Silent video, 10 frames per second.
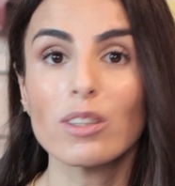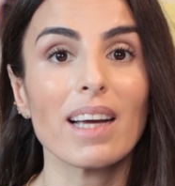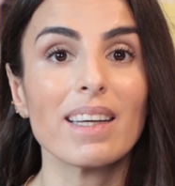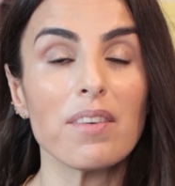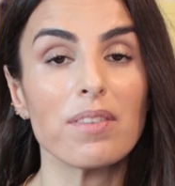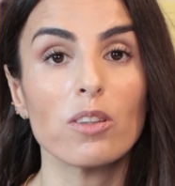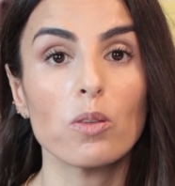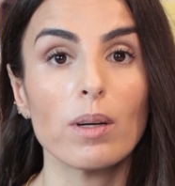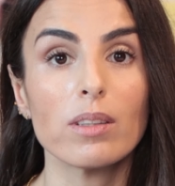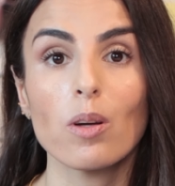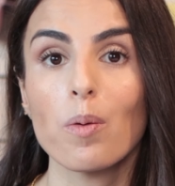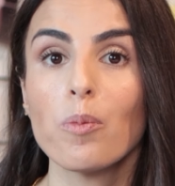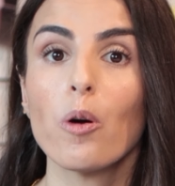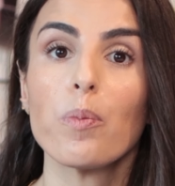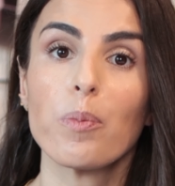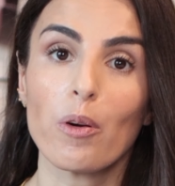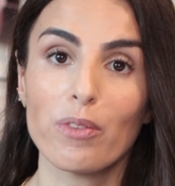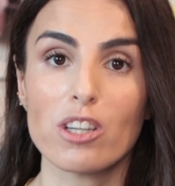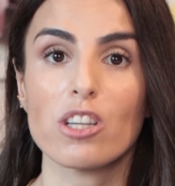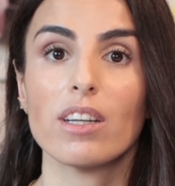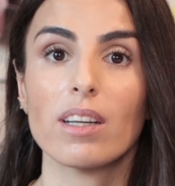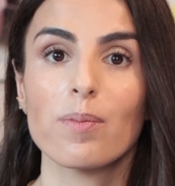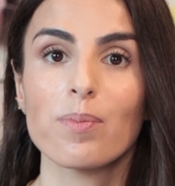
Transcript: you can even do it more professionally.